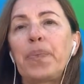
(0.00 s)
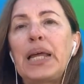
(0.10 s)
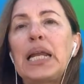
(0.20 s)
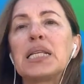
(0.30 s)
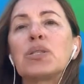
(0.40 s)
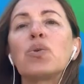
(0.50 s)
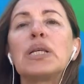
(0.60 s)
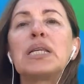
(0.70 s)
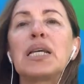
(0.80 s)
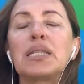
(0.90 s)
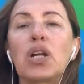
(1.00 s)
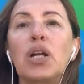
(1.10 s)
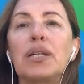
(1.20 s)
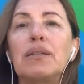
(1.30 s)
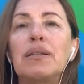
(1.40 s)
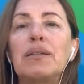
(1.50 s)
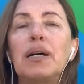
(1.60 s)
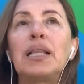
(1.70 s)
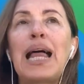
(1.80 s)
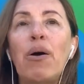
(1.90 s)
That as soon as I started
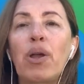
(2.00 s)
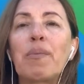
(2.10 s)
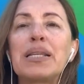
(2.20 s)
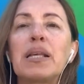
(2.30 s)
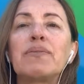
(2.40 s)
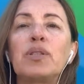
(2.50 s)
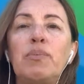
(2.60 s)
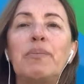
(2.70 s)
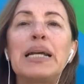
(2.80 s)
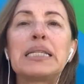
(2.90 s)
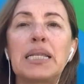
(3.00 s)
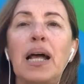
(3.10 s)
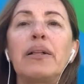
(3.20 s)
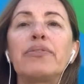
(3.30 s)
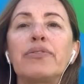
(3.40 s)
allowing myself to be myself